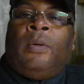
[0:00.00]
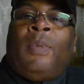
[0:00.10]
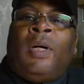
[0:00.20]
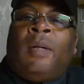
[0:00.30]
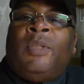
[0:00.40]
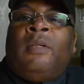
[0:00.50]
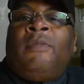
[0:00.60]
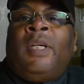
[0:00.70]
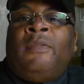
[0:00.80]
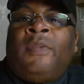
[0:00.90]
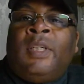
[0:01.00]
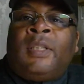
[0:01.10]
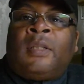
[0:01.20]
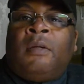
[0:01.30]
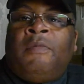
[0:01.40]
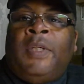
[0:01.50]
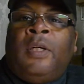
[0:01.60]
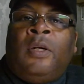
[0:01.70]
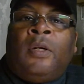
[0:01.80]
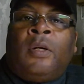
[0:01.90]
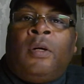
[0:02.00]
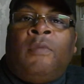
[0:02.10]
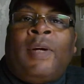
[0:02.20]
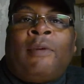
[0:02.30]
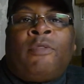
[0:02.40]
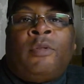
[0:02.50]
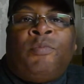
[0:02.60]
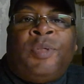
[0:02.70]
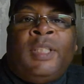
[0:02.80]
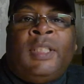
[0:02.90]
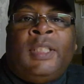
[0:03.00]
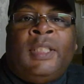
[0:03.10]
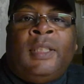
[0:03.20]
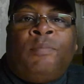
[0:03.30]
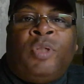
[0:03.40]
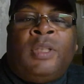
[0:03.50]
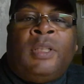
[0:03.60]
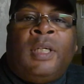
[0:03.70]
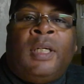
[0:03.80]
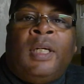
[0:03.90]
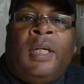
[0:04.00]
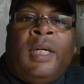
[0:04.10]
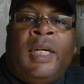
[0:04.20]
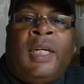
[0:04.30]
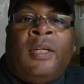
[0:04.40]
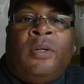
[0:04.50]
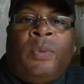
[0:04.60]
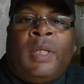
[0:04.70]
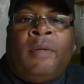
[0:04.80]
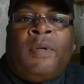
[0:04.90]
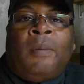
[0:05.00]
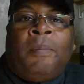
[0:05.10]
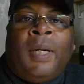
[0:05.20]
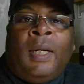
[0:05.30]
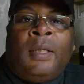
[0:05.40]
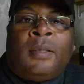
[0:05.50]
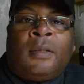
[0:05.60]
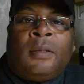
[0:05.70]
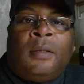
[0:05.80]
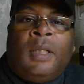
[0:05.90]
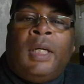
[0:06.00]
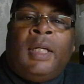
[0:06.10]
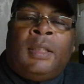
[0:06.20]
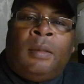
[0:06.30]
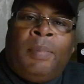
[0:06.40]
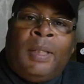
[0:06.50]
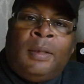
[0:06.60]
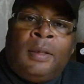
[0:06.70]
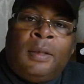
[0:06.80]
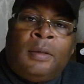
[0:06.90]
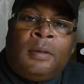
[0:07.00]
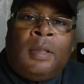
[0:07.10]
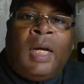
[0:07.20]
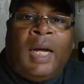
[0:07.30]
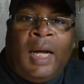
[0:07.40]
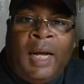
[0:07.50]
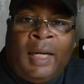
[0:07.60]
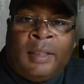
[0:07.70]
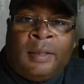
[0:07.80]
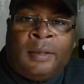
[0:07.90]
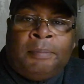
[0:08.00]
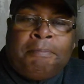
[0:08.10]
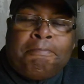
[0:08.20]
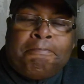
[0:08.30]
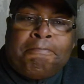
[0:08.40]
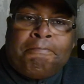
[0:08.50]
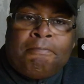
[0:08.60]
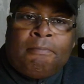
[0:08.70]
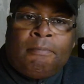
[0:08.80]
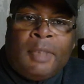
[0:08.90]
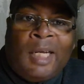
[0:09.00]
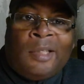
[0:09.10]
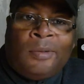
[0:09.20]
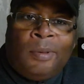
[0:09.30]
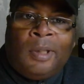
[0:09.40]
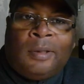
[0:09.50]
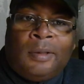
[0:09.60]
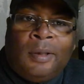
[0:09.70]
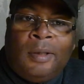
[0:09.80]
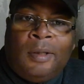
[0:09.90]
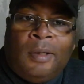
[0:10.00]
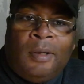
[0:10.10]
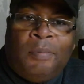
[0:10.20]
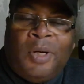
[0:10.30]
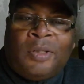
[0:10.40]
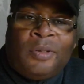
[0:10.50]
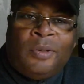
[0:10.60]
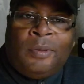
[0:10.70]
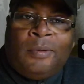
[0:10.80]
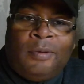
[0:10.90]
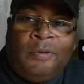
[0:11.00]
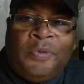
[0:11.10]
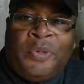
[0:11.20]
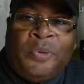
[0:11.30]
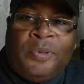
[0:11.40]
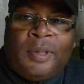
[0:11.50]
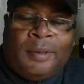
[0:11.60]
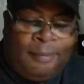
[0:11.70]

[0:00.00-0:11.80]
Welcome to the very first video log of Afro3dprinter. Here we give unbiased, independent and, guess what, personal views.